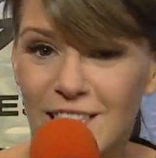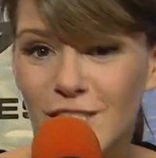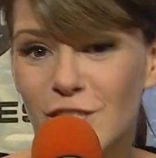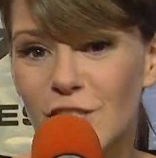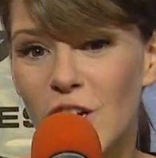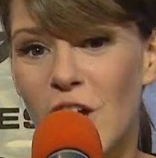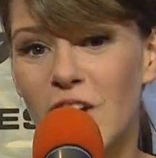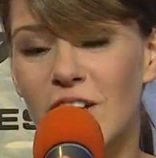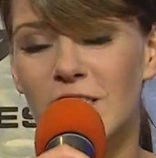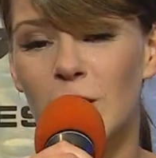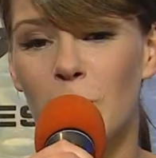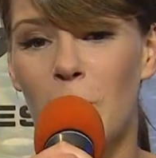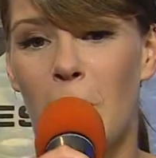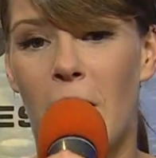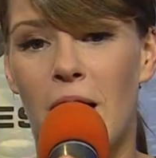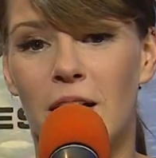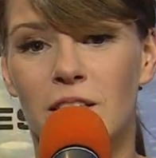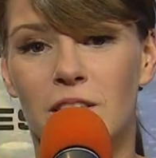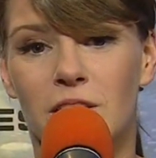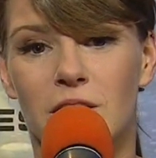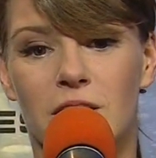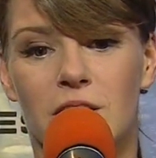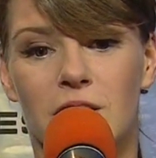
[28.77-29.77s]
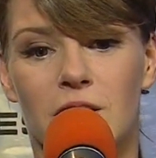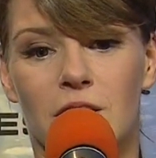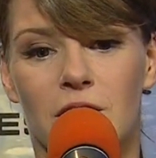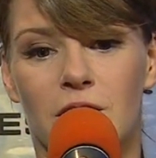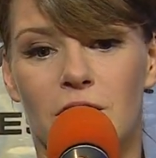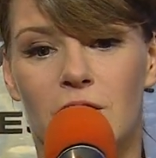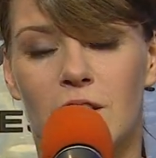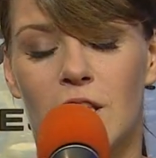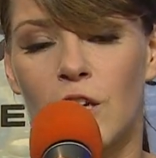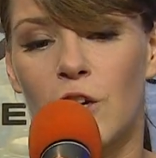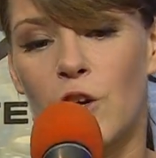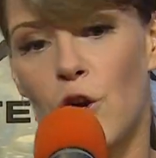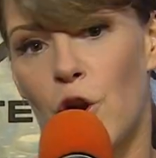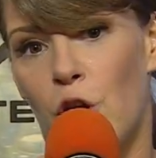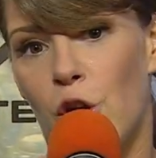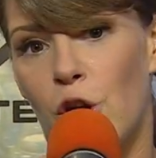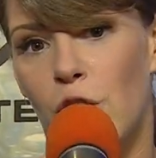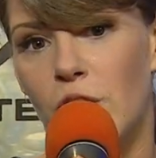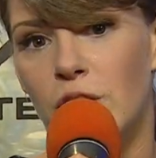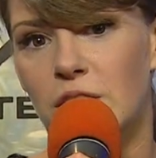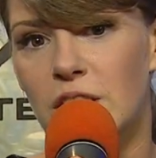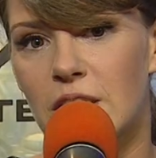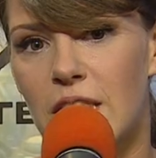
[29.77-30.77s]
The song is about the
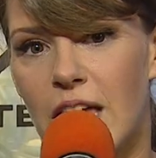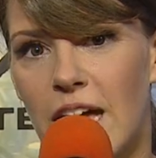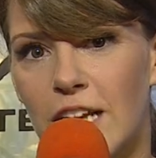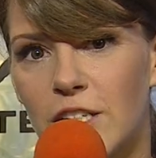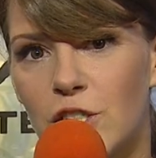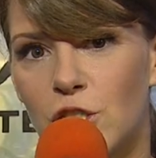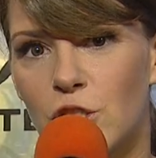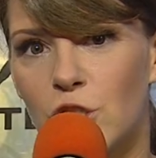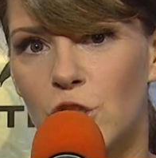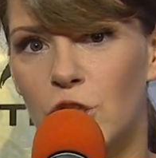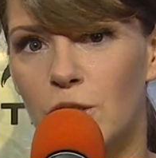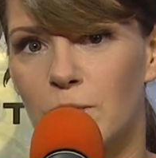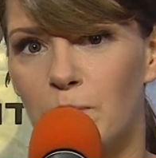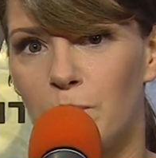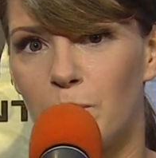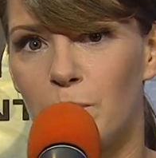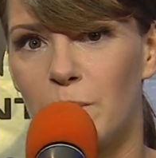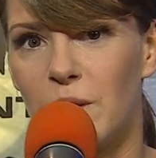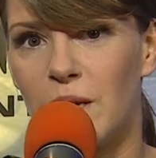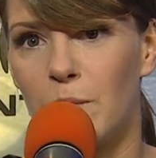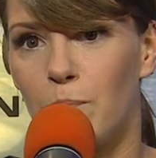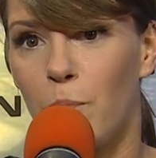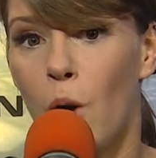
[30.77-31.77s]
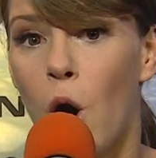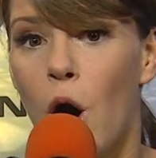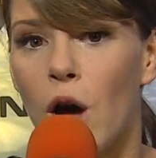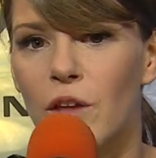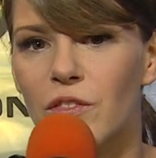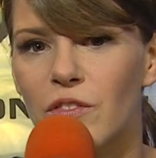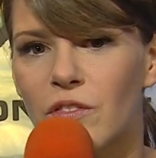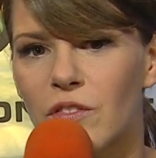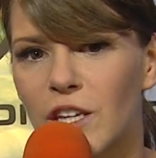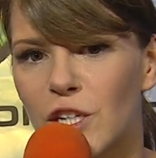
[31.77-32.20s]
girls that shouldn't be bought,